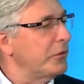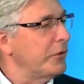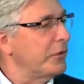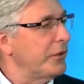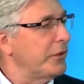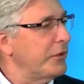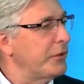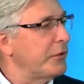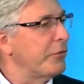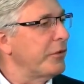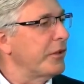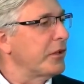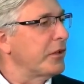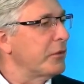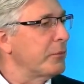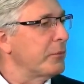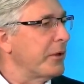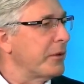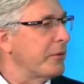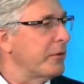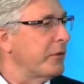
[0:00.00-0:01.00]
You need to think a
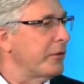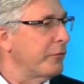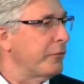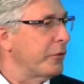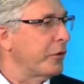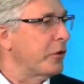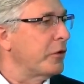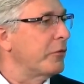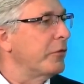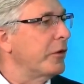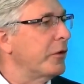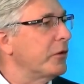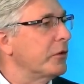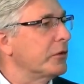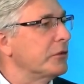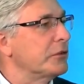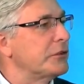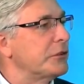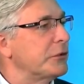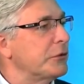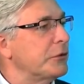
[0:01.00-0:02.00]
bit further
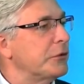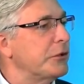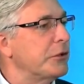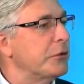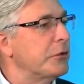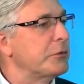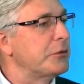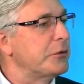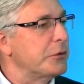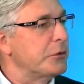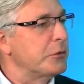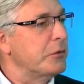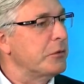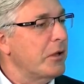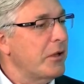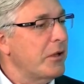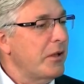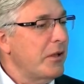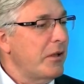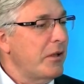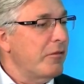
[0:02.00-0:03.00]
on so you don't do
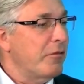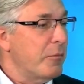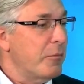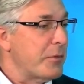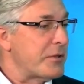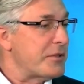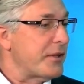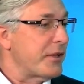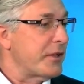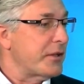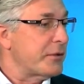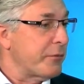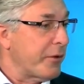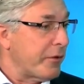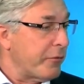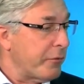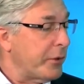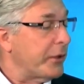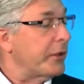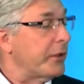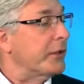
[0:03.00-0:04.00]
the mistakes
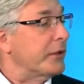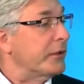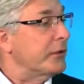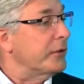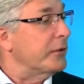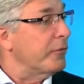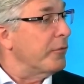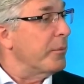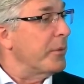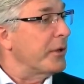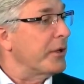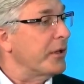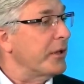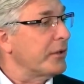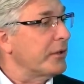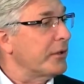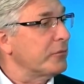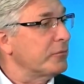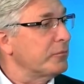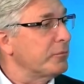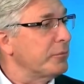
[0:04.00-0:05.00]
that we did in the
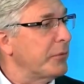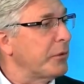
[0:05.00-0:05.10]
beginning,